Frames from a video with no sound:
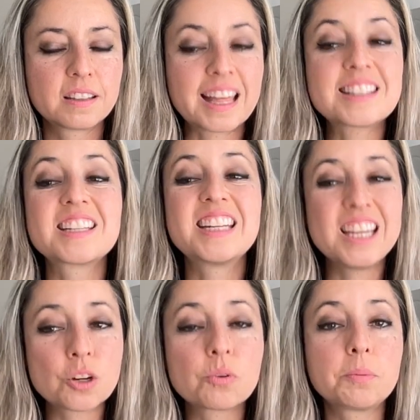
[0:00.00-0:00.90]
That's an
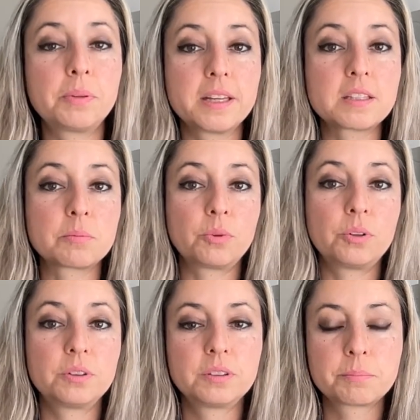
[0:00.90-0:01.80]

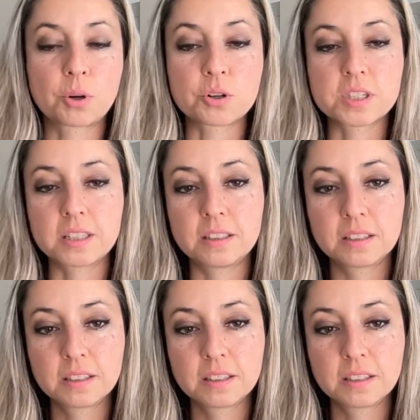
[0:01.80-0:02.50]
irreplaceable person.